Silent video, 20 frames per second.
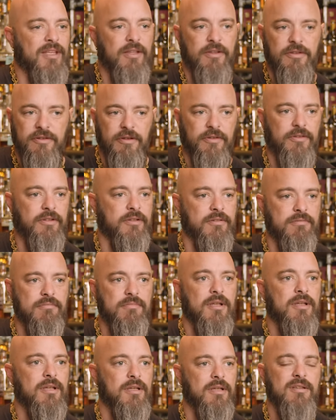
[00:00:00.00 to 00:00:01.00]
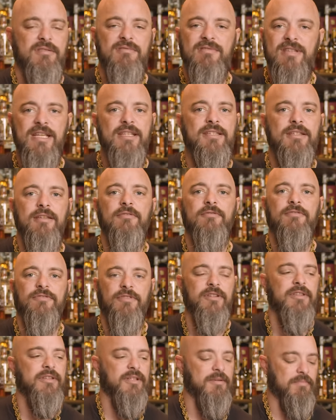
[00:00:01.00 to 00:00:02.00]
It's just a decent,
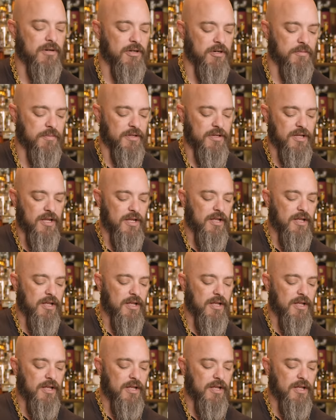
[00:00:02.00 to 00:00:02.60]
friendly bourbon.